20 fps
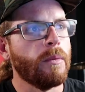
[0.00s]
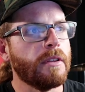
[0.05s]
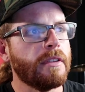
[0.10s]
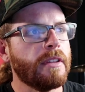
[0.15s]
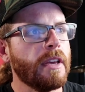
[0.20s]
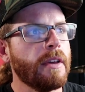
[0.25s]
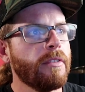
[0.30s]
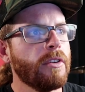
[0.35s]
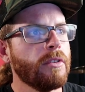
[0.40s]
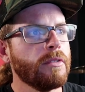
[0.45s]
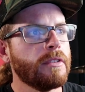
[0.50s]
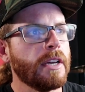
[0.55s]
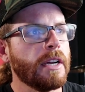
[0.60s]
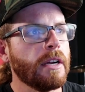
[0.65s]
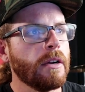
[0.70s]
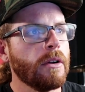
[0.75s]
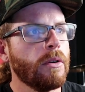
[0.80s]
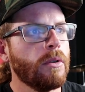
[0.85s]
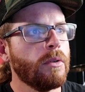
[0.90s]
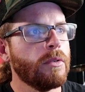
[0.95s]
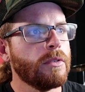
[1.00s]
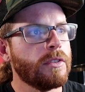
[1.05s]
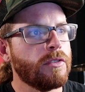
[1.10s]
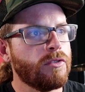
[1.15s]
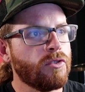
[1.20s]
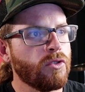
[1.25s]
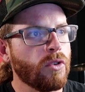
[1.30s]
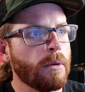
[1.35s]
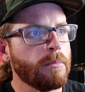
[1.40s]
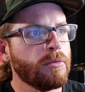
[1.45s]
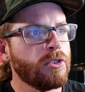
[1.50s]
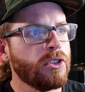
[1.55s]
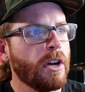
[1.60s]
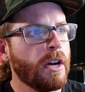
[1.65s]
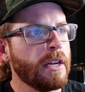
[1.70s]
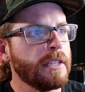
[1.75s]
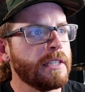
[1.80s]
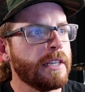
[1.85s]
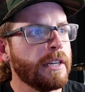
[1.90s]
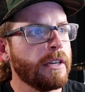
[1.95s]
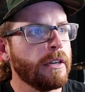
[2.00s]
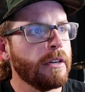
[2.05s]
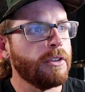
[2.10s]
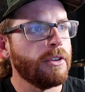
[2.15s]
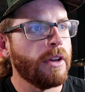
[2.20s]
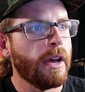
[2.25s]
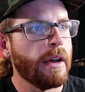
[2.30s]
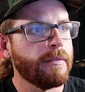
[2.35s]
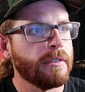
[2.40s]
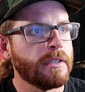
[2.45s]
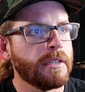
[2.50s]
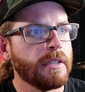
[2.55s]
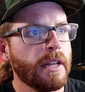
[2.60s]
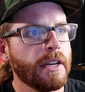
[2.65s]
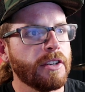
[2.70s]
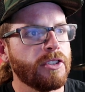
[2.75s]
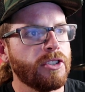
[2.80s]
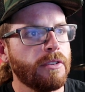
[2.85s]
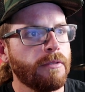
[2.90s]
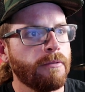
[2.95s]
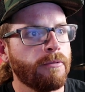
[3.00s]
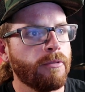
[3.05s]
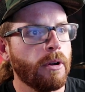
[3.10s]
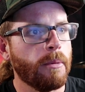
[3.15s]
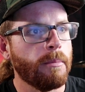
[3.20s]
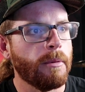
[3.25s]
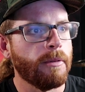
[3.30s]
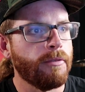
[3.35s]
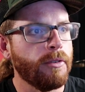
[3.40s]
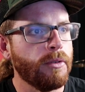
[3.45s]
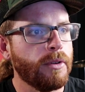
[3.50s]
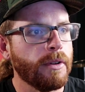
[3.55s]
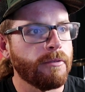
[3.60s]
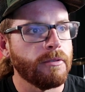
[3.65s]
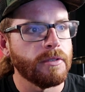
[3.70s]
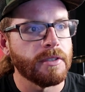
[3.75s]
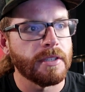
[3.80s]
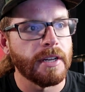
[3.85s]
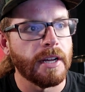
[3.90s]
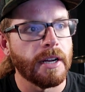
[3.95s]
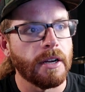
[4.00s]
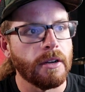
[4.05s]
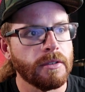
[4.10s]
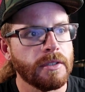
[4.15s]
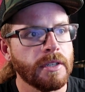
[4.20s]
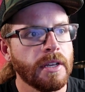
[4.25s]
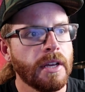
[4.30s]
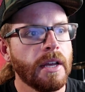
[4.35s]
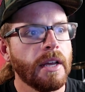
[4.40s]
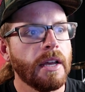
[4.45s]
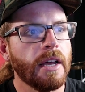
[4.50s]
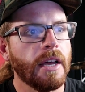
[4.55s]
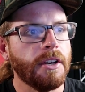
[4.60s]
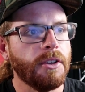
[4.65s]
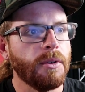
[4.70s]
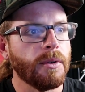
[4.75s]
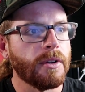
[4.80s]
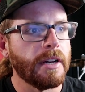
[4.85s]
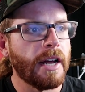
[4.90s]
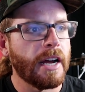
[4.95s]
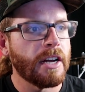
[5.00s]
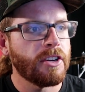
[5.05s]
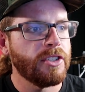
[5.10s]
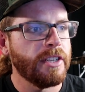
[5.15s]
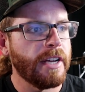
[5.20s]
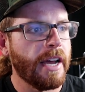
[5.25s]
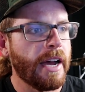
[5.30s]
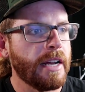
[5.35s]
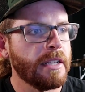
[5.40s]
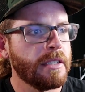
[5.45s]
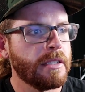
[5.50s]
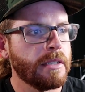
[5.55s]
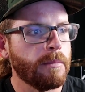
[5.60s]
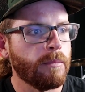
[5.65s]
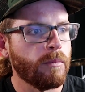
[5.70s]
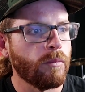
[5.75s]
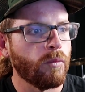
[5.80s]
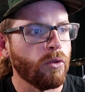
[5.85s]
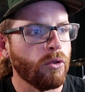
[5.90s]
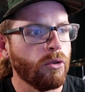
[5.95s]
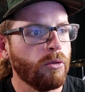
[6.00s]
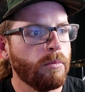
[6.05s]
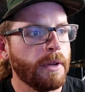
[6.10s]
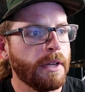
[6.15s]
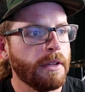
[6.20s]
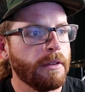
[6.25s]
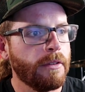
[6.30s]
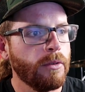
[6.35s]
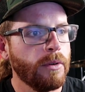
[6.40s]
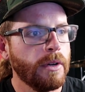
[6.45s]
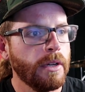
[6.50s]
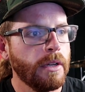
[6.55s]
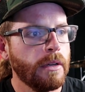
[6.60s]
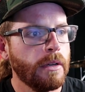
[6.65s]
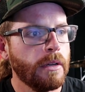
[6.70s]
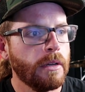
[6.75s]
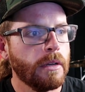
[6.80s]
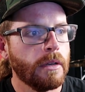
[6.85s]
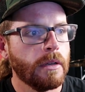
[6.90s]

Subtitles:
With David Otero's drum shots here, you have a selection from a few different snares, and you could actually add some room into it.